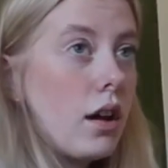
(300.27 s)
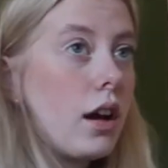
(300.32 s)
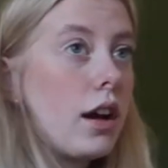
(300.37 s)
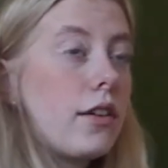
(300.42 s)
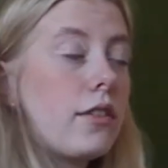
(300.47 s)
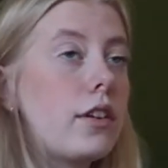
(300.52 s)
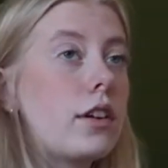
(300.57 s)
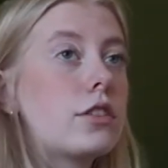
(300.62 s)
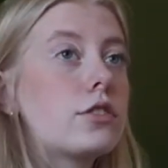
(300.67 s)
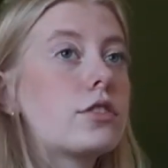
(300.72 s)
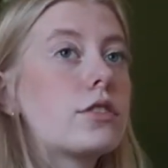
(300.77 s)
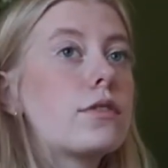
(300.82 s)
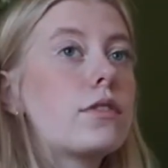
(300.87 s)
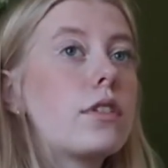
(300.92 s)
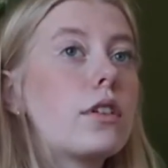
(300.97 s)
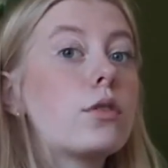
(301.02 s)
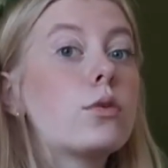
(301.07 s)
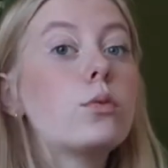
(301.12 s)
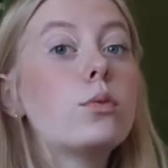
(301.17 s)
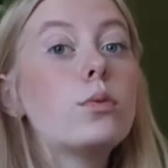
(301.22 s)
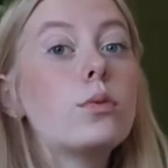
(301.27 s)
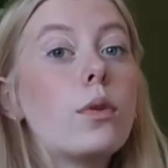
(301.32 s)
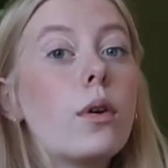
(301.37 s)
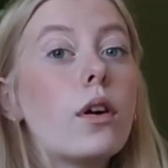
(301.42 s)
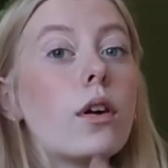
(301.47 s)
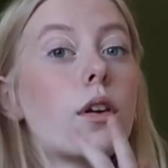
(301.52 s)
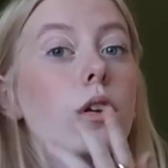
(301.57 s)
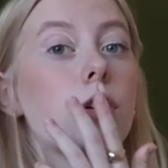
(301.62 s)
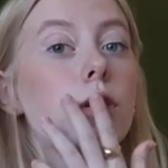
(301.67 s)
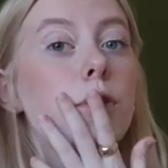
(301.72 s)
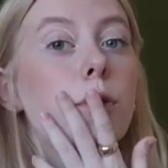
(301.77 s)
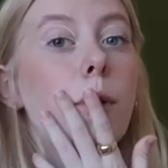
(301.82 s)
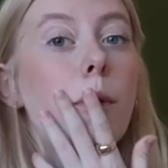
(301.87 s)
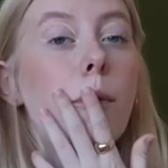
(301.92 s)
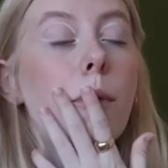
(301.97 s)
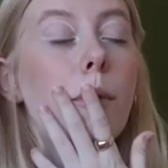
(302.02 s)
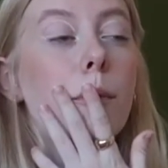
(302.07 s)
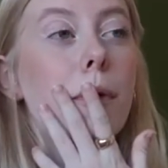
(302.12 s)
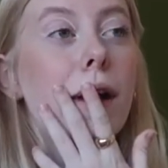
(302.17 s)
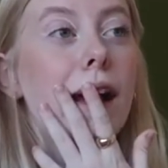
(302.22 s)
I haven't had Chick-fil-A. Ooh, or do I
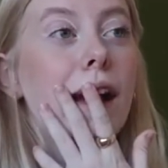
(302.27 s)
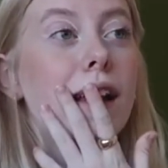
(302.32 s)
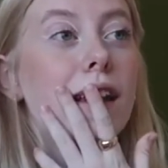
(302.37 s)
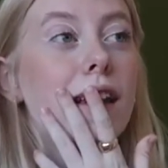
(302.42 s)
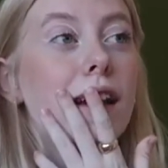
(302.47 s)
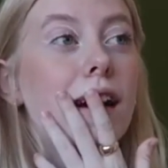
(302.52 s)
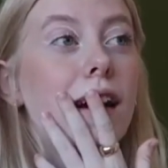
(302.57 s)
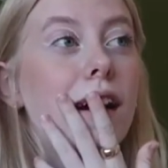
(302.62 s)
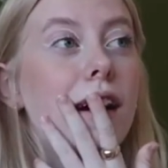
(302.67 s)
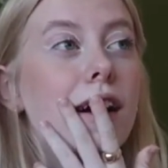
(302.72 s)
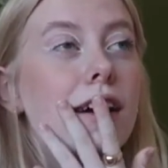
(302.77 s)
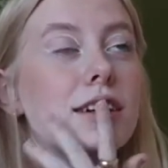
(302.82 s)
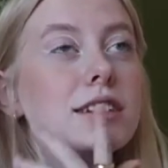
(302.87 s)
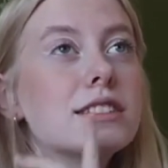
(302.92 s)
want Panda?